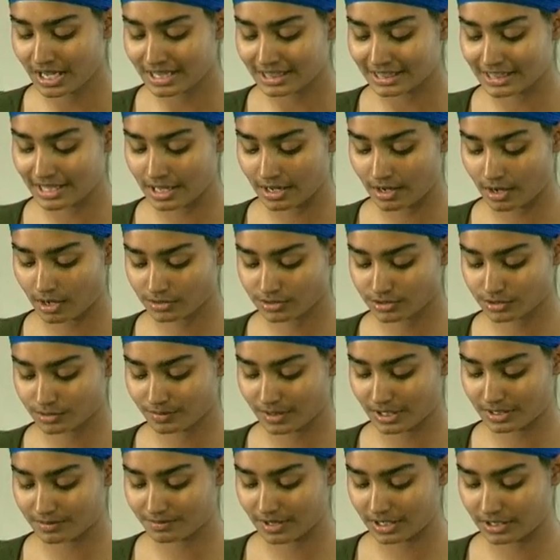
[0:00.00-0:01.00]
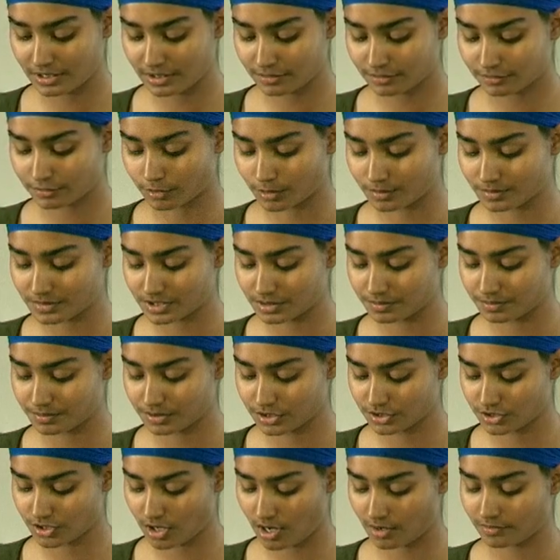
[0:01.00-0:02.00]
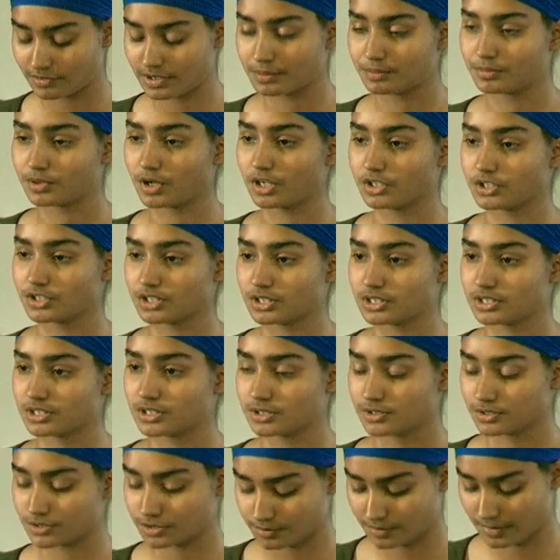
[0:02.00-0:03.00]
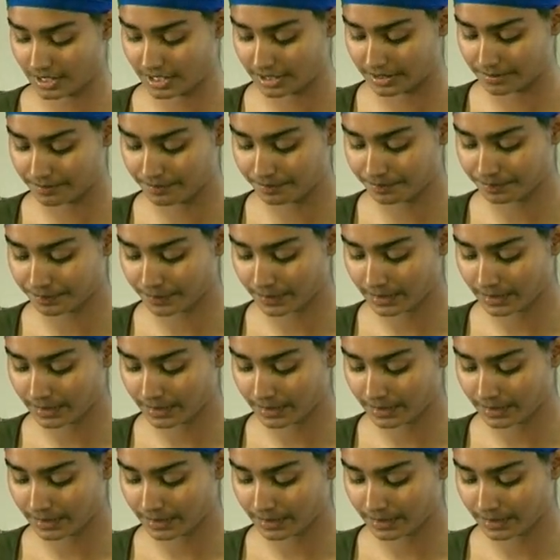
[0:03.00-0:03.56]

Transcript: They also made many reforms in Punjab and brought justice to many.